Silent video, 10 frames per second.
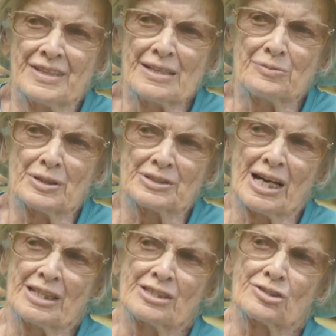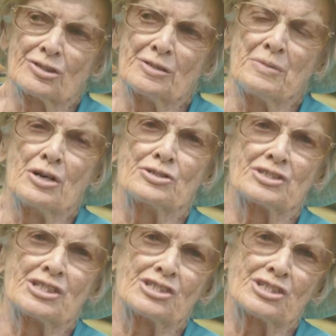think what I enjoy
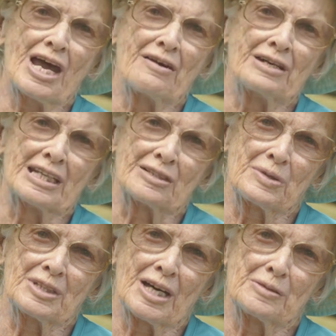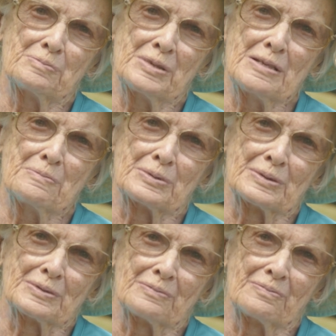most is sharing it with other
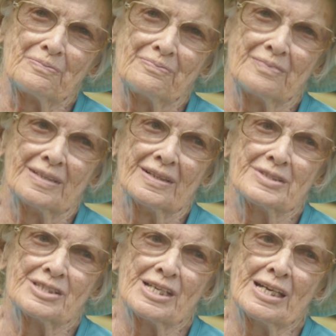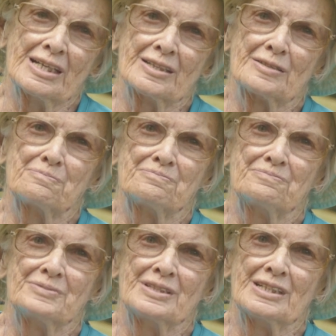people, seeing the,
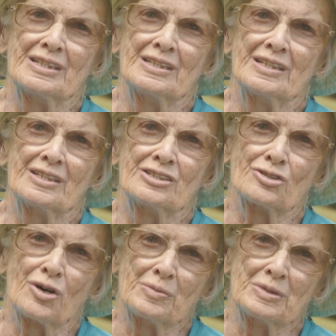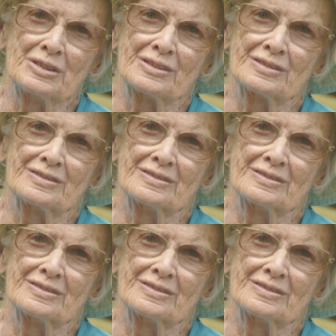the enjoyment